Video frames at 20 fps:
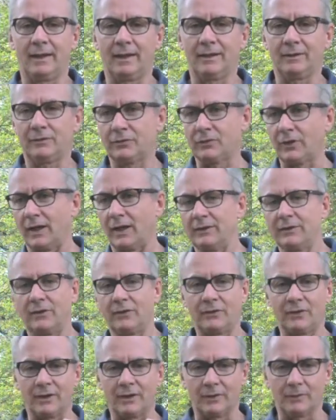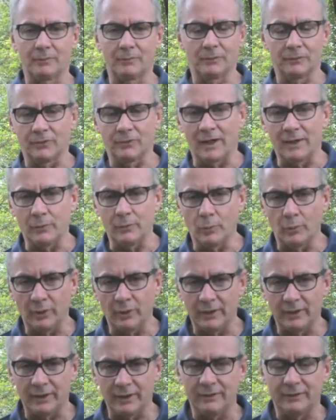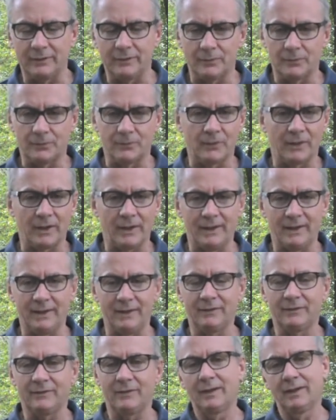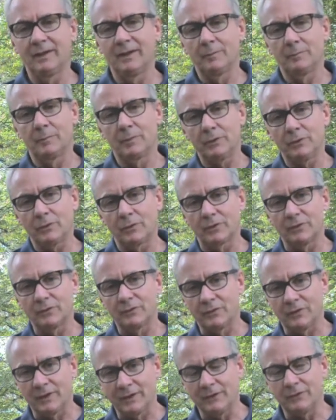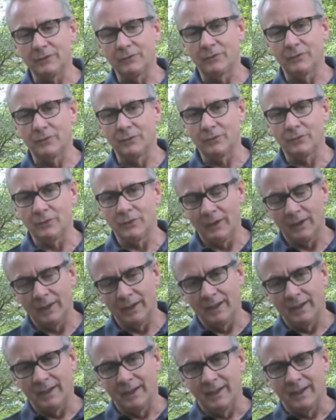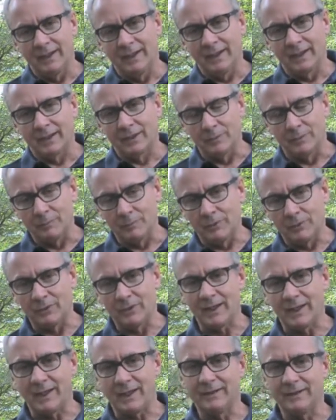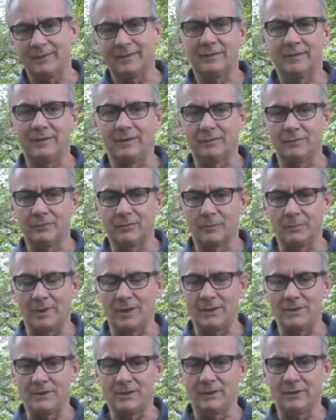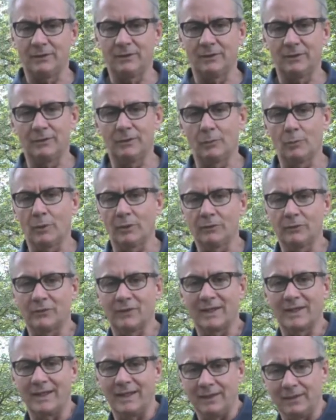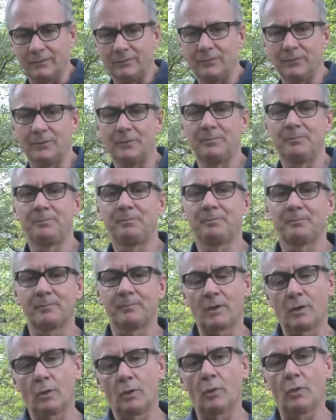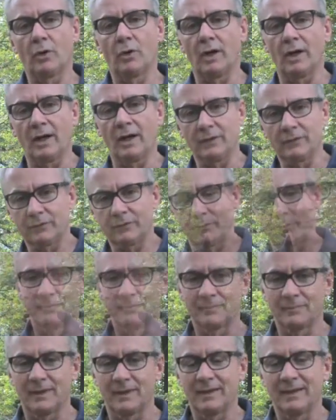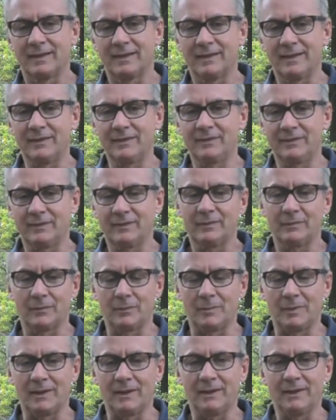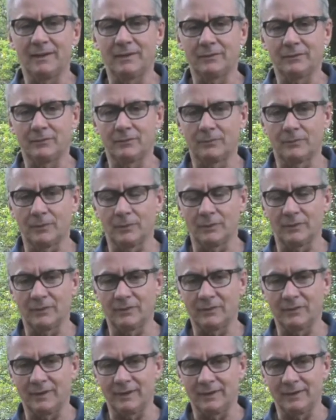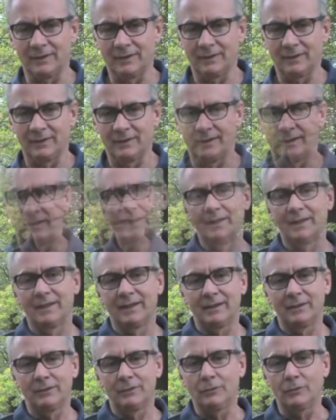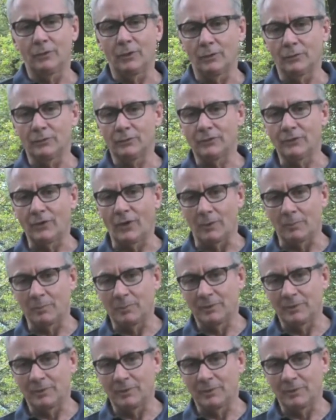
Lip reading: trying to think of the right word, the phrase, but you continue to communicate the information you want to give or ask for. This, for me, is fluency. You don't stop.